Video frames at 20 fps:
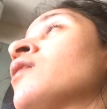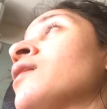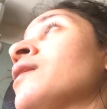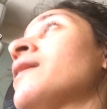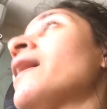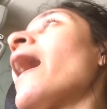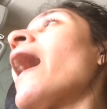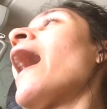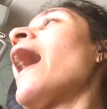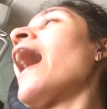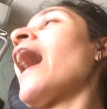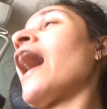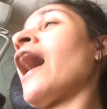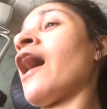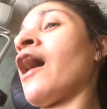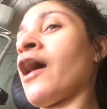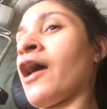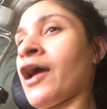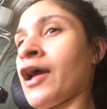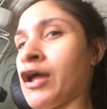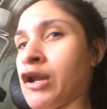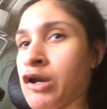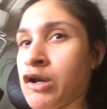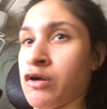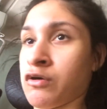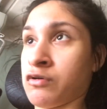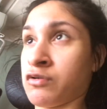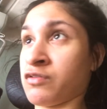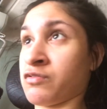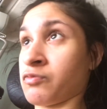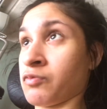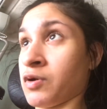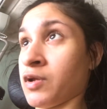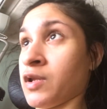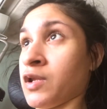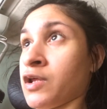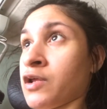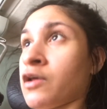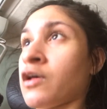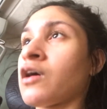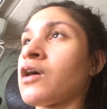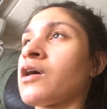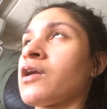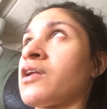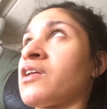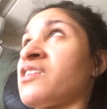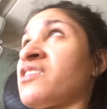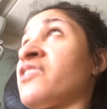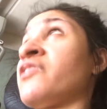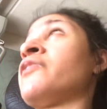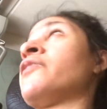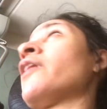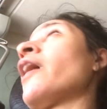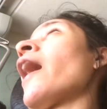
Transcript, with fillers: yeah, it looks really good. It's